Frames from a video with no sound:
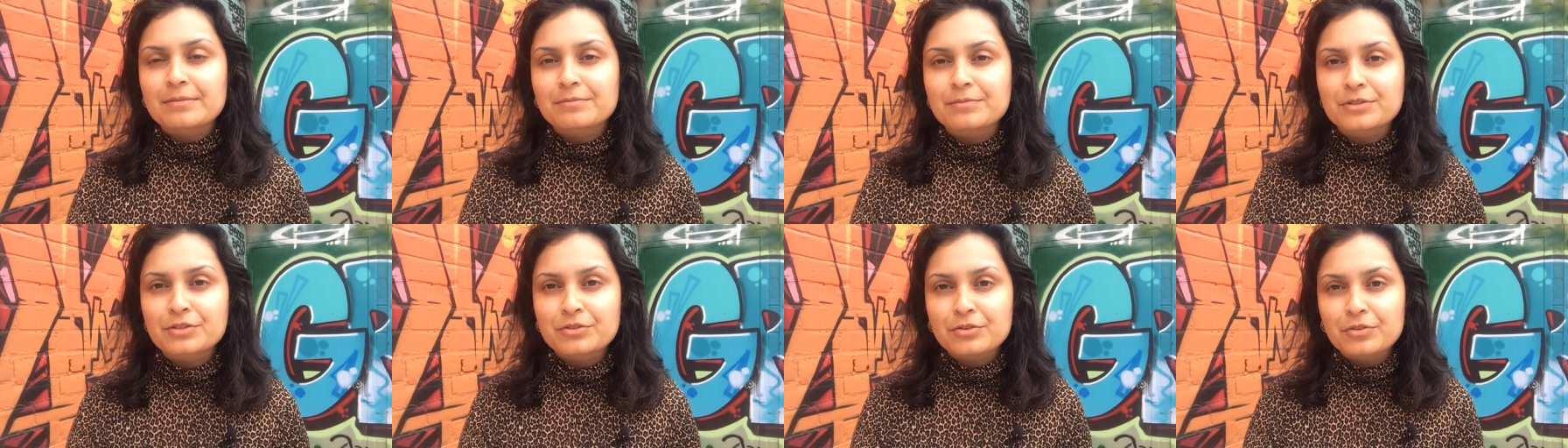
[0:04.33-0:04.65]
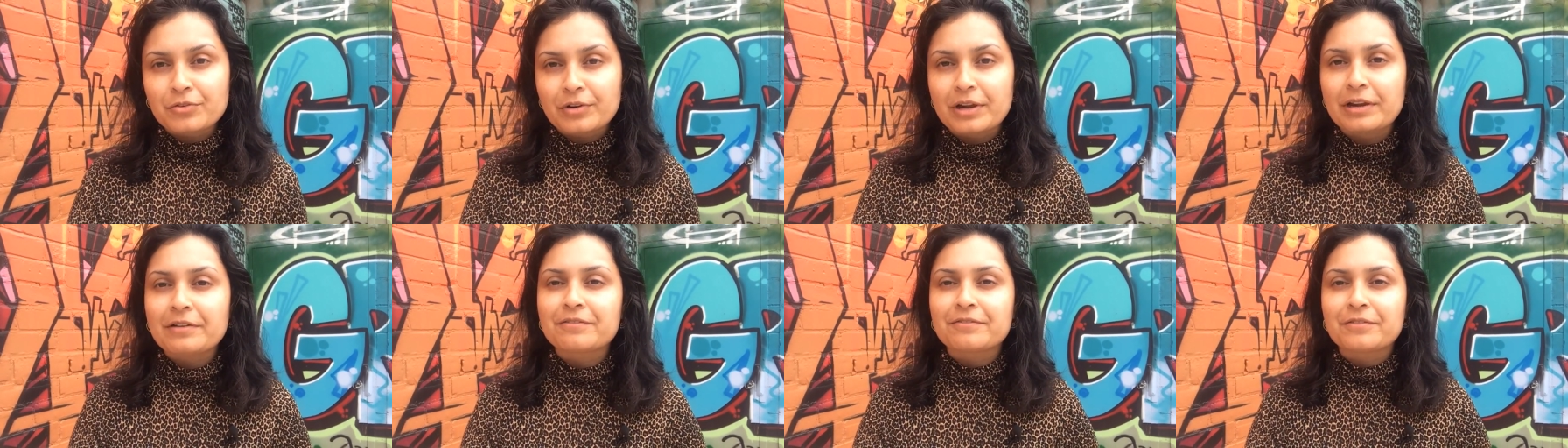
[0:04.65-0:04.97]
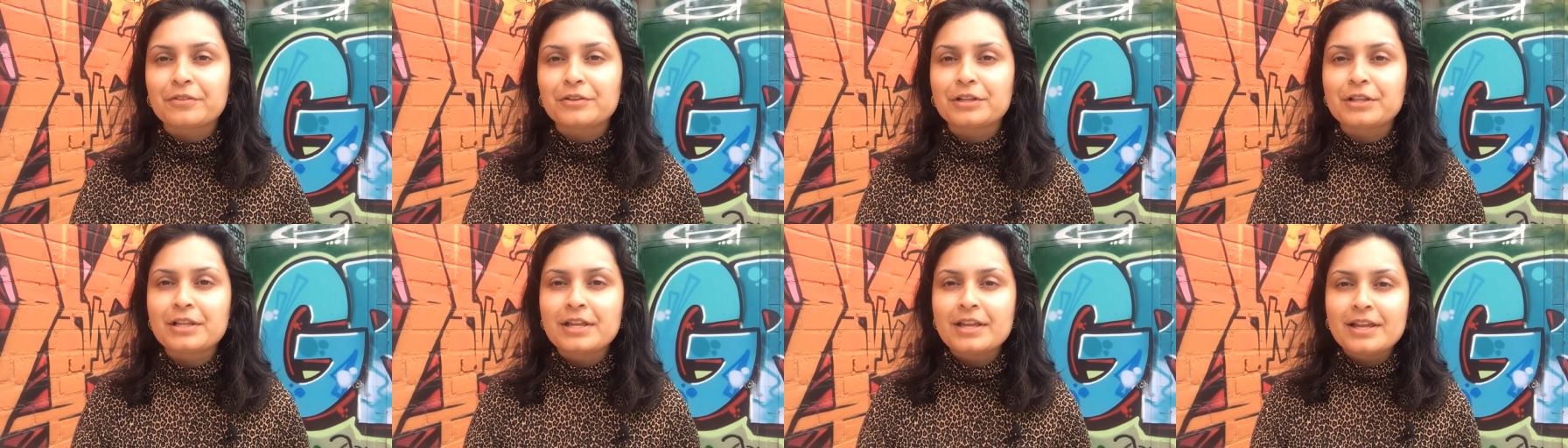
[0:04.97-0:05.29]
I'm so
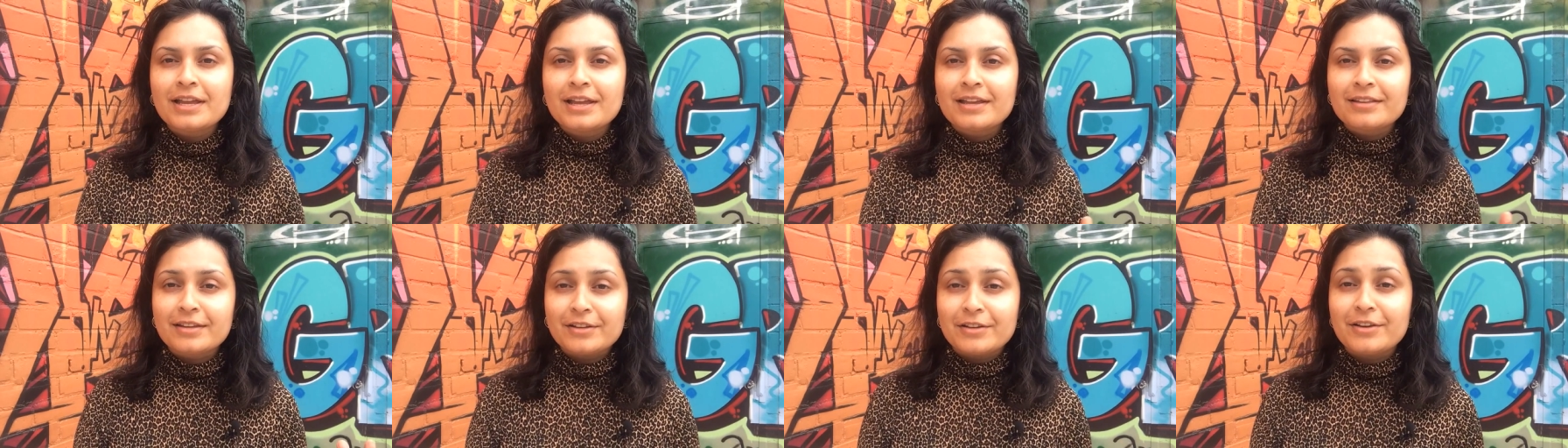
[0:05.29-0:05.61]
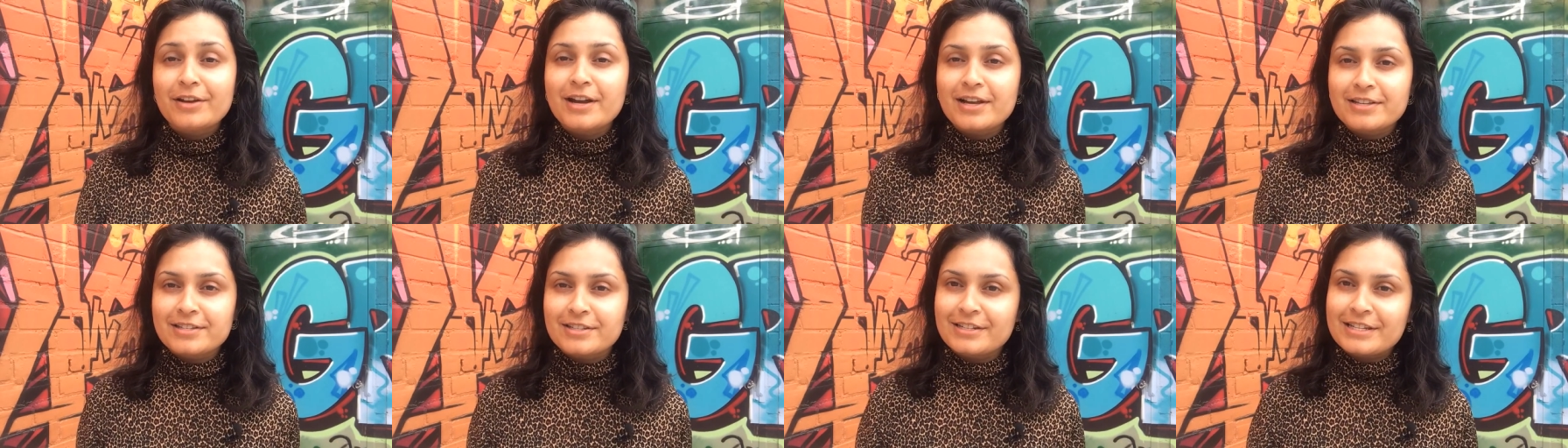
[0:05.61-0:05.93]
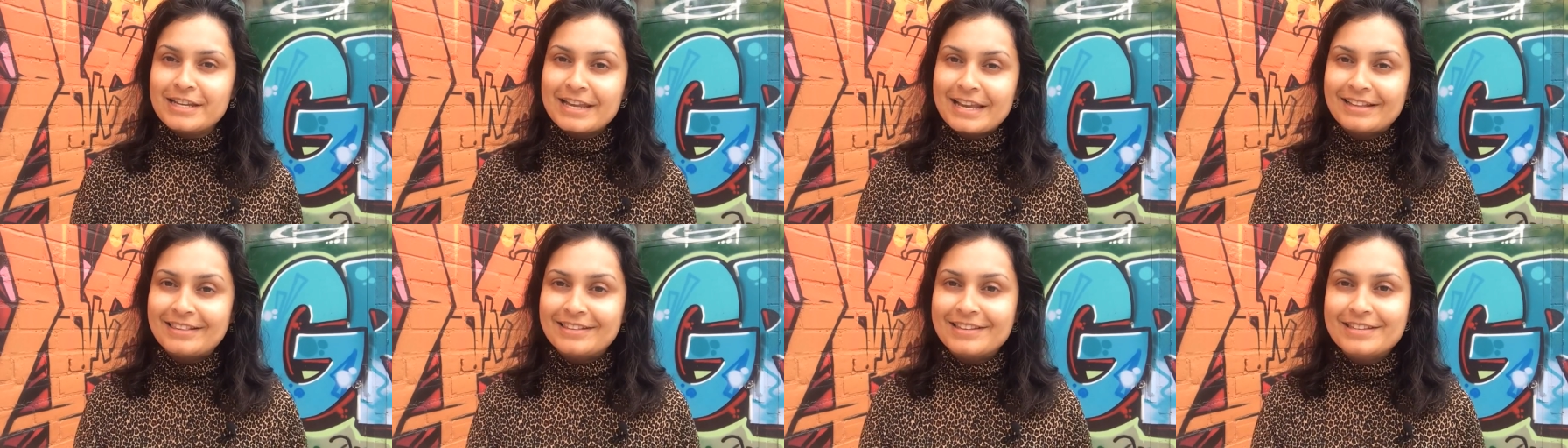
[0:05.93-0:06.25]
grateful that you guys are
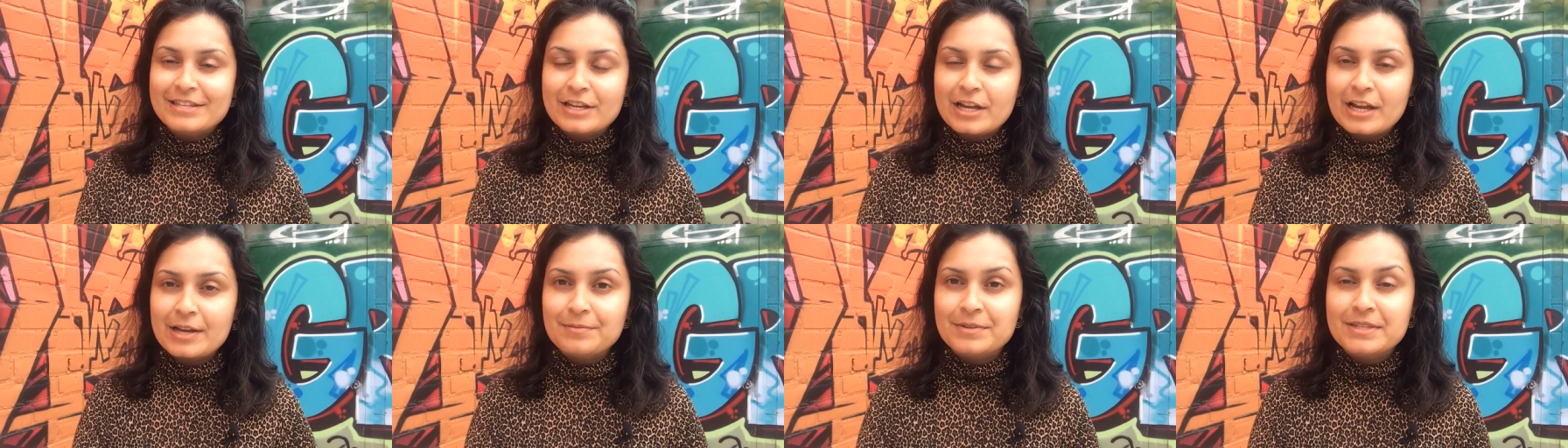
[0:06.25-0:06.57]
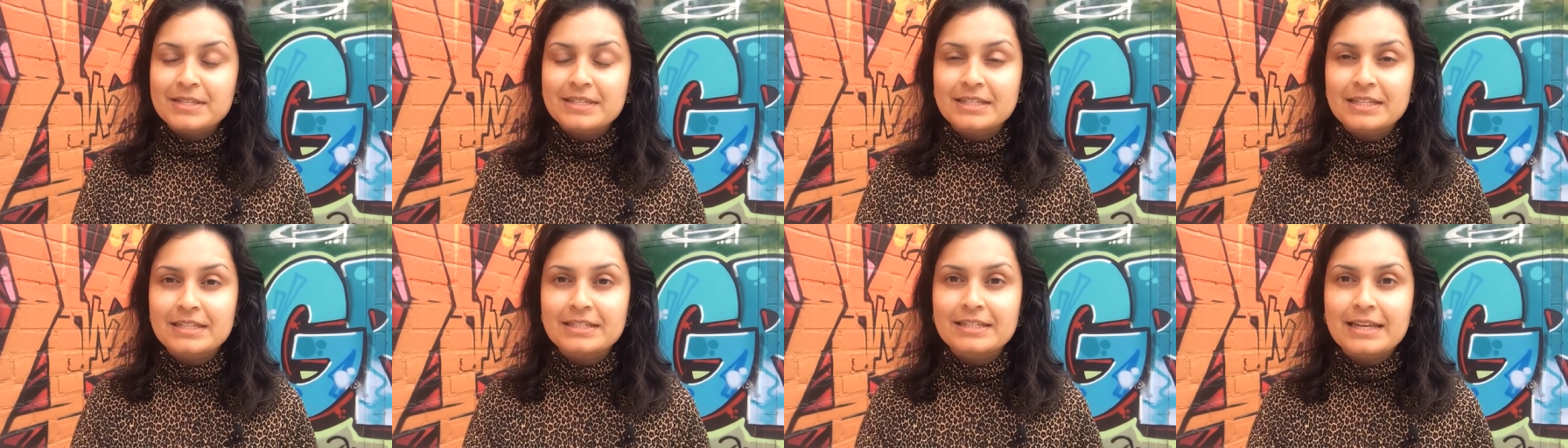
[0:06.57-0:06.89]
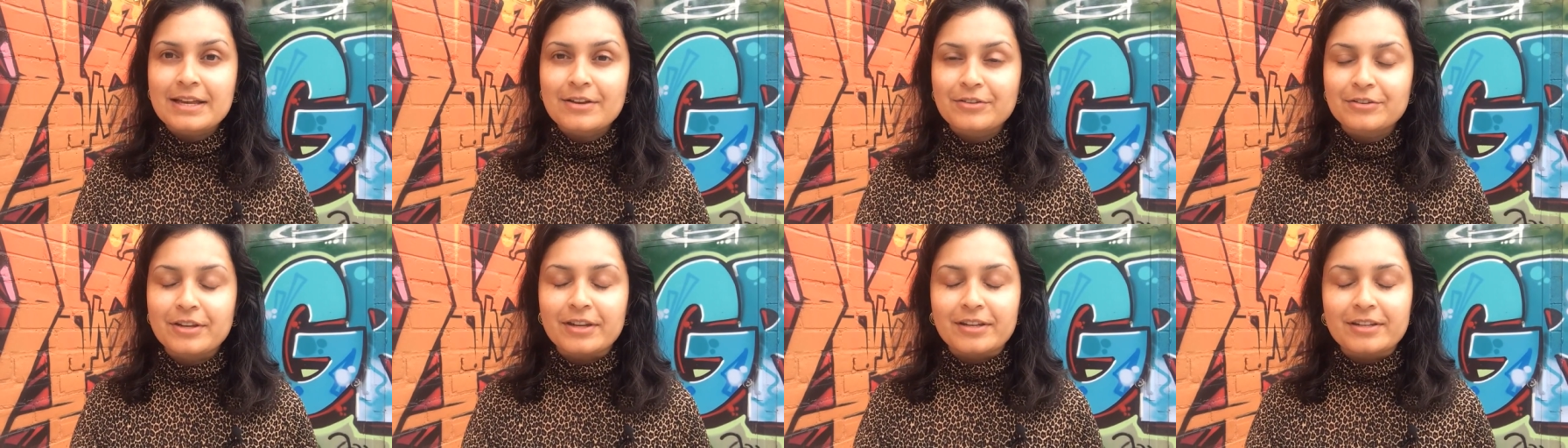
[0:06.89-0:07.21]
taking the time to sit
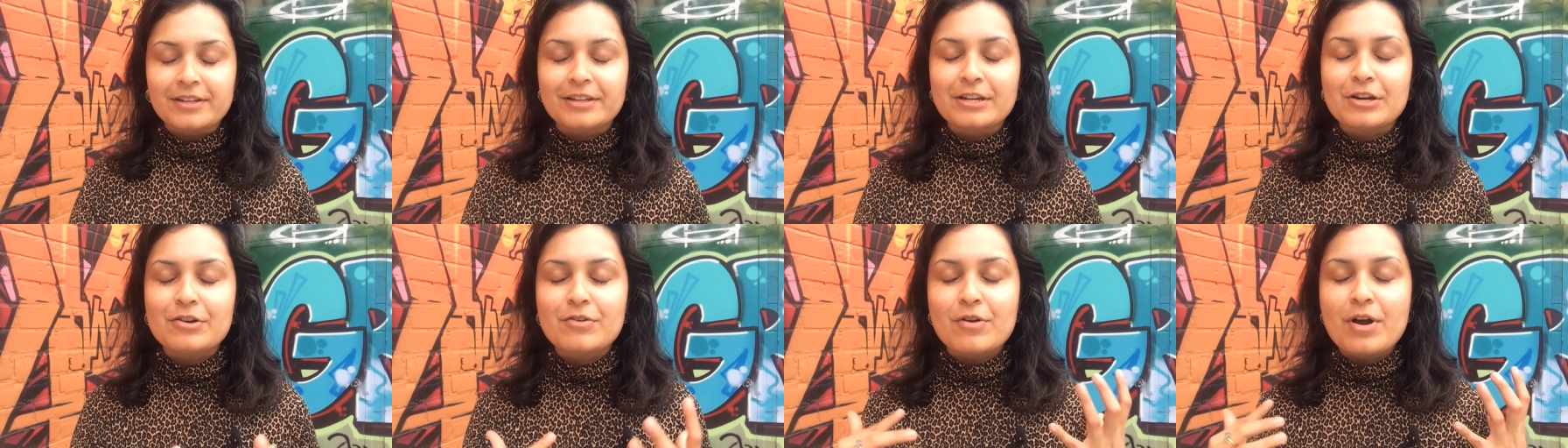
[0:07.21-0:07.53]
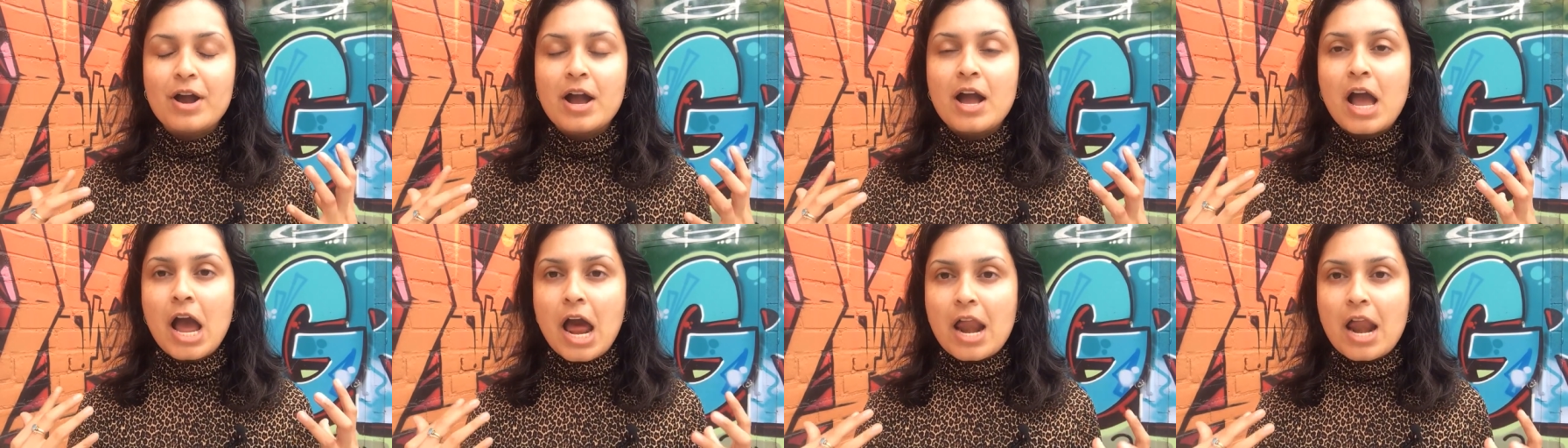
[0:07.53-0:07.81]
down and, you know,